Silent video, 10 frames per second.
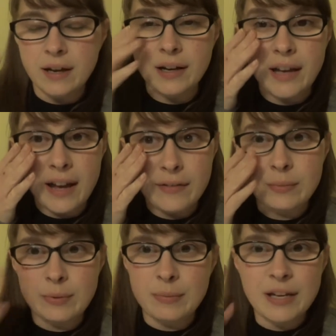I
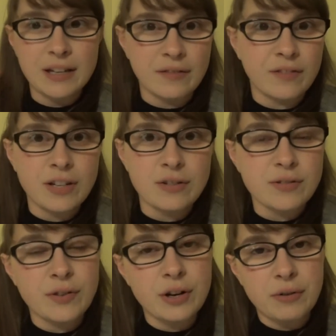haven't been making
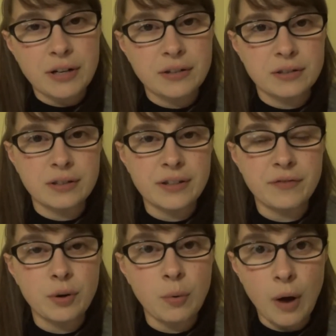videos very regularly
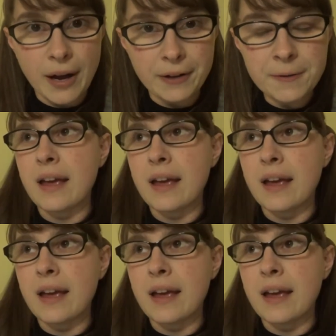for a while,